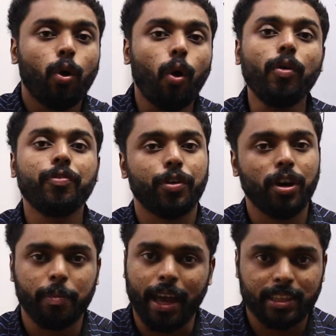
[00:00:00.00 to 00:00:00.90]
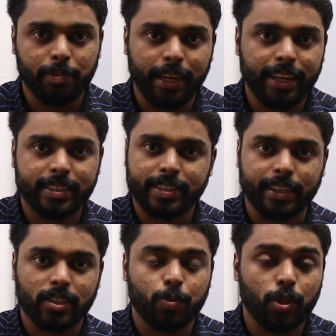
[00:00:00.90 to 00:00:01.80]
of your mathematics
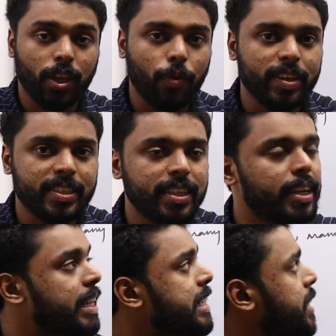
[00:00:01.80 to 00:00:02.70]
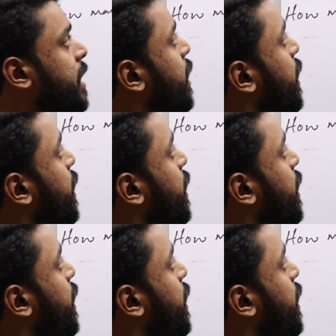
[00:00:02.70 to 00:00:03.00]
textbook. The question is,